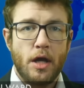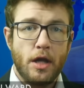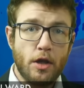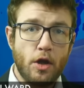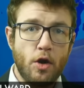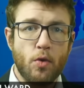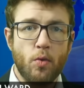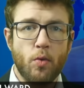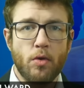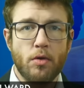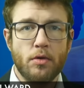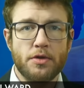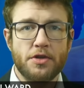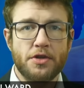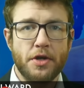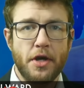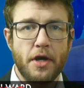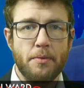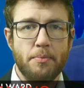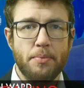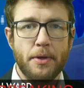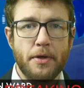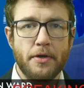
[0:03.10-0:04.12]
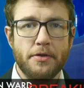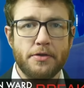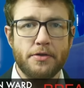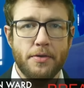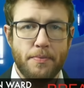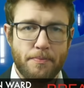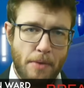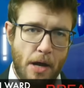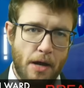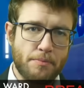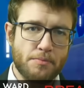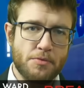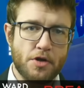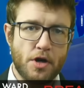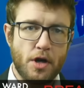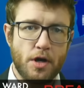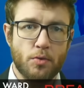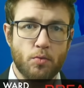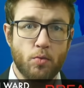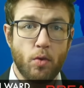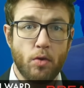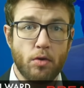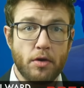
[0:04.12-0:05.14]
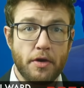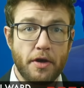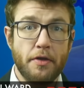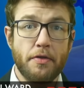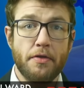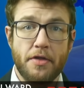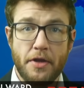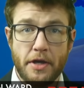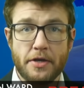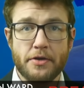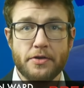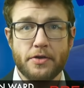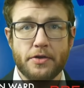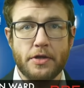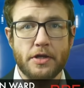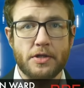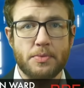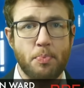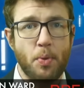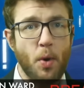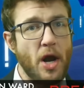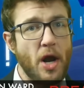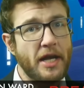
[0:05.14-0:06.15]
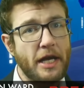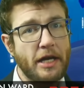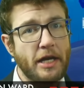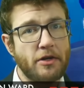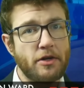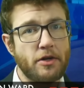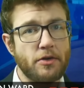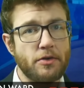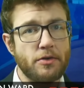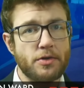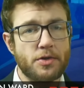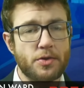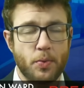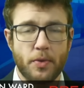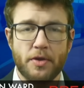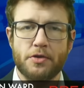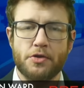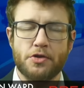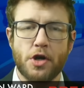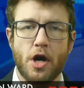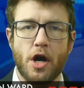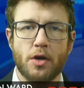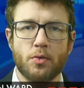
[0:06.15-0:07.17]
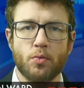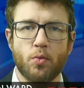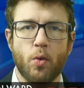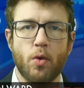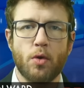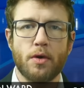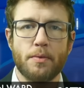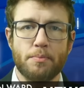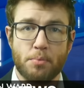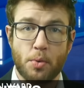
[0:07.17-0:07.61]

Hello, world champions. I'm John Ward, and this is Breaking News with John Ward.